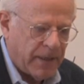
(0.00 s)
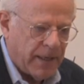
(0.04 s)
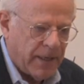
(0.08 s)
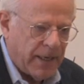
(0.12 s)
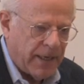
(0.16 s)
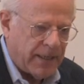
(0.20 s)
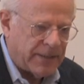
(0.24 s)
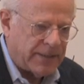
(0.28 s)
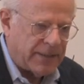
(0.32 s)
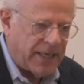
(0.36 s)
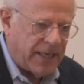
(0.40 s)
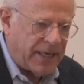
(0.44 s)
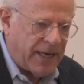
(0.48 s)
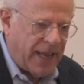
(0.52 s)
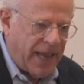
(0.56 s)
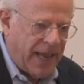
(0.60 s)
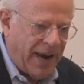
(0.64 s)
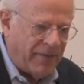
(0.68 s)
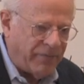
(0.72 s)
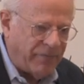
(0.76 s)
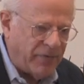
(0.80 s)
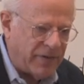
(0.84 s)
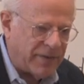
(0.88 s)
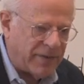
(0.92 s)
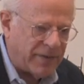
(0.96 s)
is that
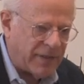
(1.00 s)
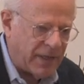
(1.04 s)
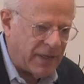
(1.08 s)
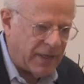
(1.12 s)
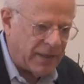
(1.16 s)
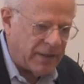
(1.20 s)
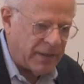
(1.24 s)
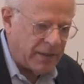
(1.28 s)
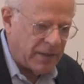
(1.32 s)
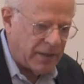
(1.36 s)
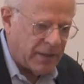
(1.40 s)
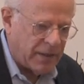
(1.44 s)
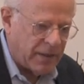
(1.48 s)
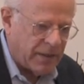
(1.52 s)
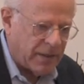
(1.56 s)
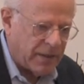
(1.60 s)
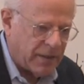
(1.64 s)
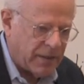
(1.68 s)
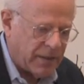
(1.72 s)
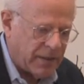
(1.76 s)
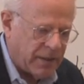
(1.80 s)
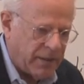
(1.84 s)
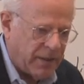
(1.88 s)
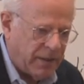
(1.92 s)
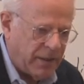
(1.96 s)
everything
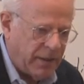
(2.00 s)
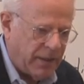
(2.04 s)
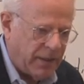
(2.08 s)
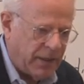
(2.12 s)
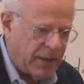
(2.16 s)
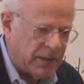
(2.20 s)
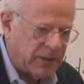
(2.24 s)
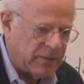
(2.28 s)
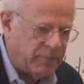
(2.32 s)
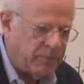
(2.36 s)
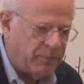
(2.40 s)
is